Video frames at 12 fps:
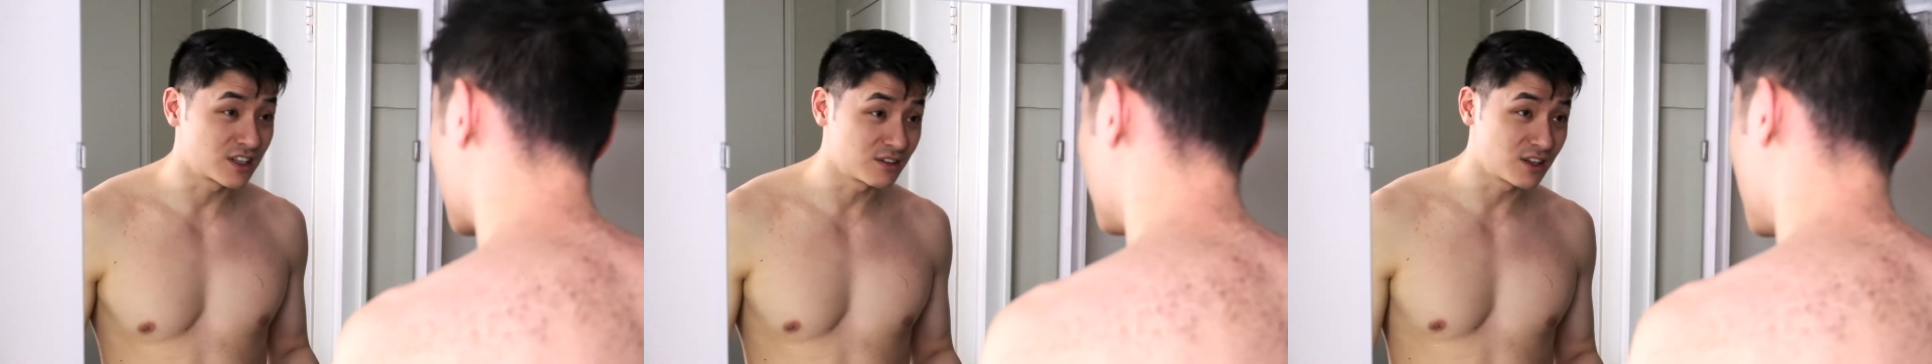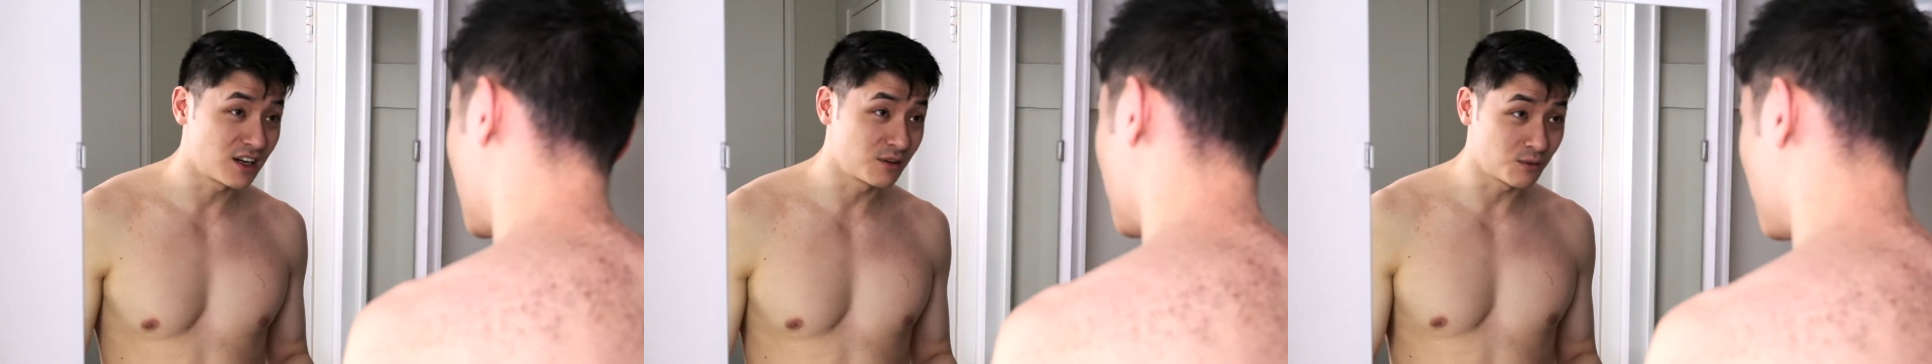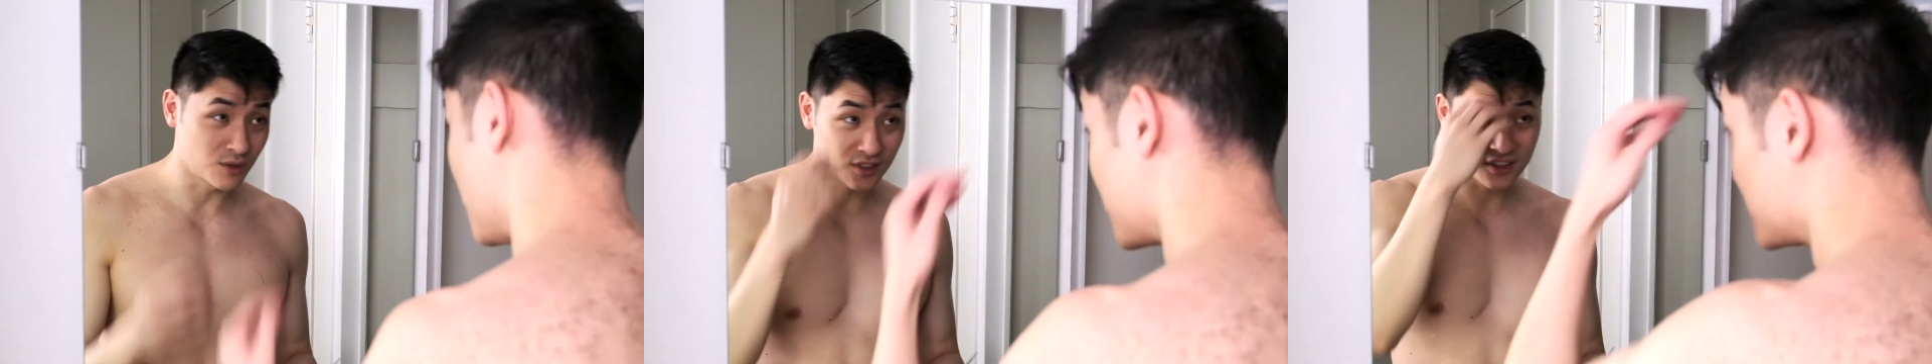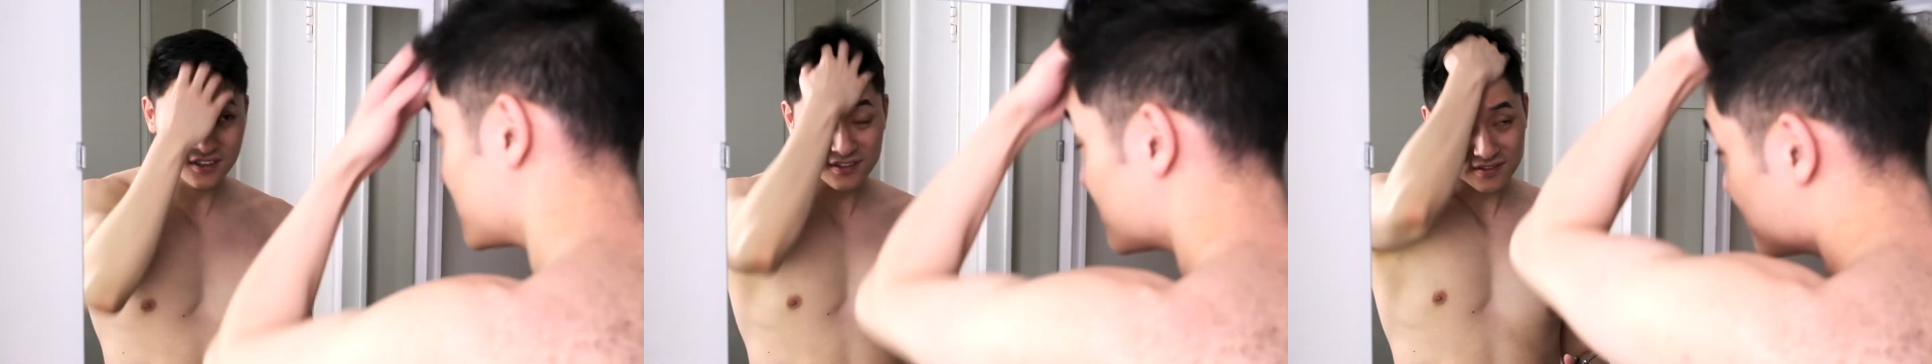out how I want
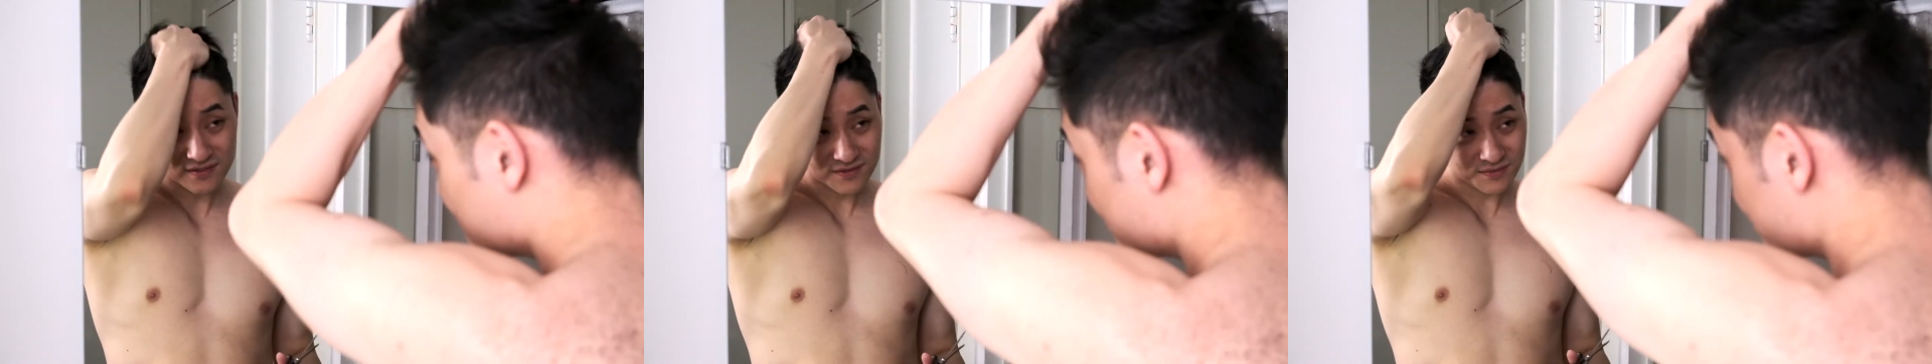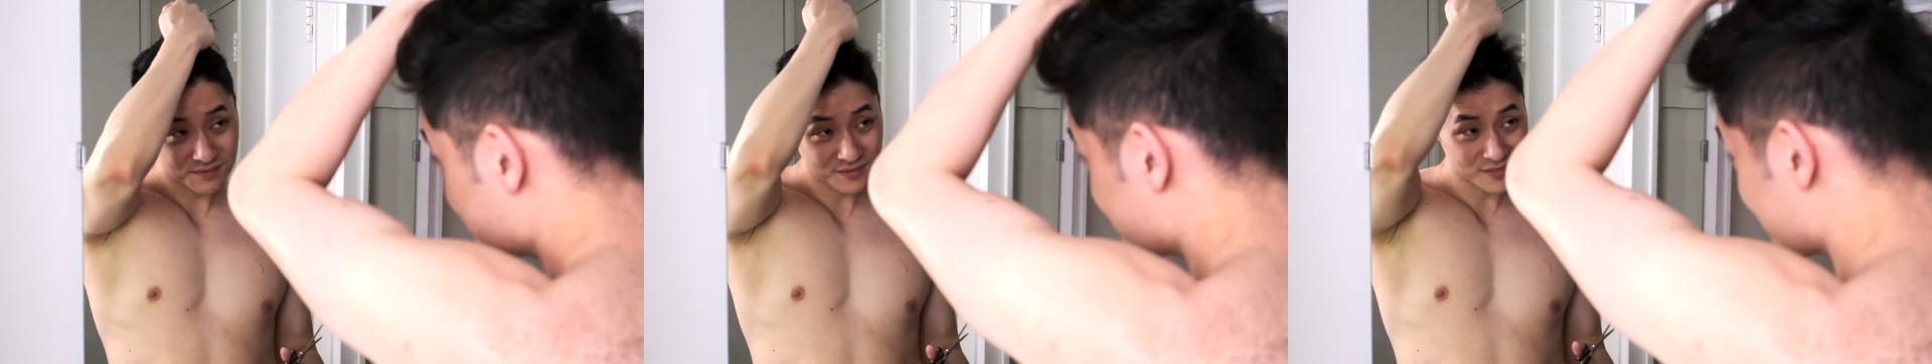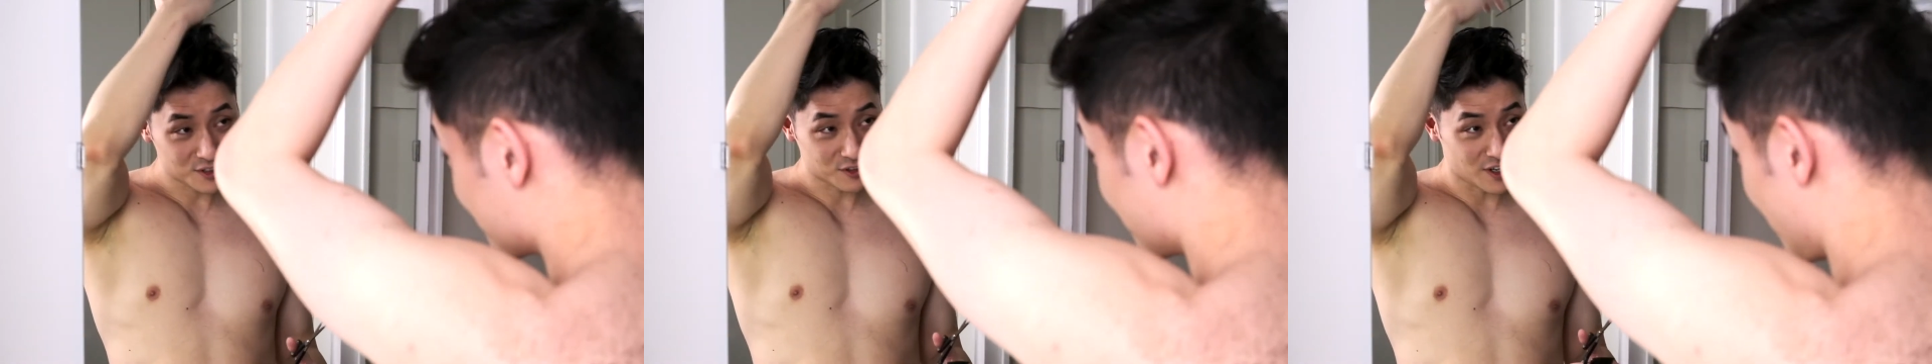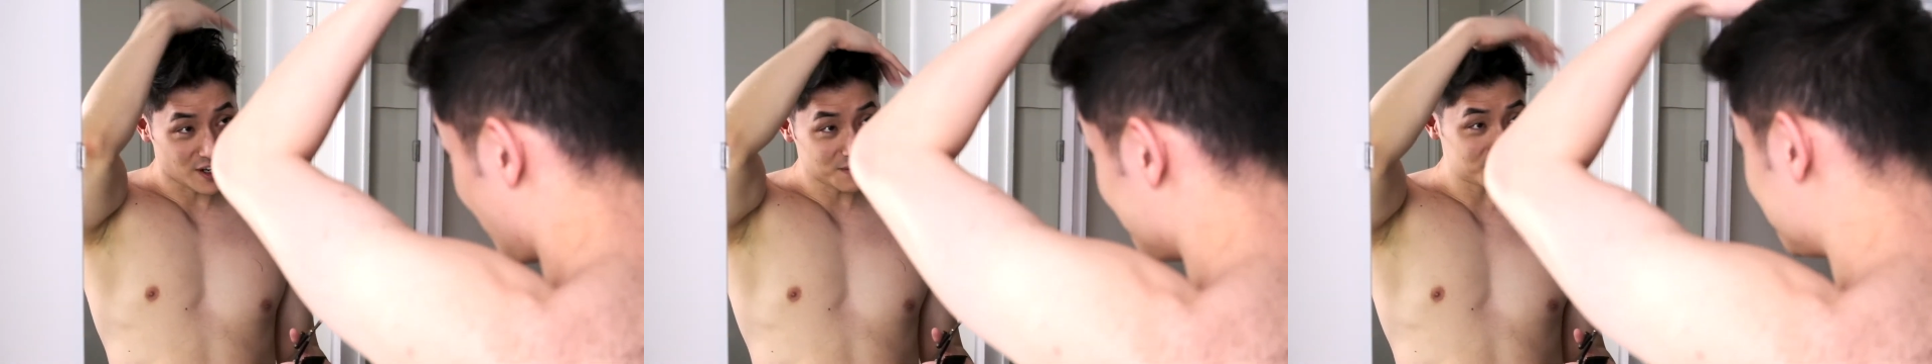it.
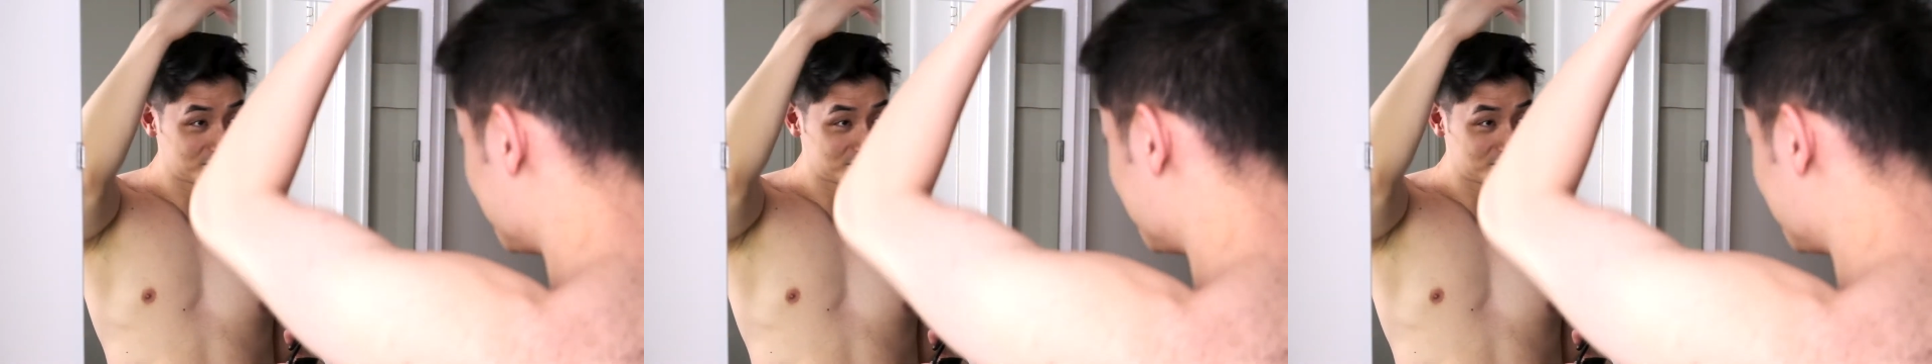Crap.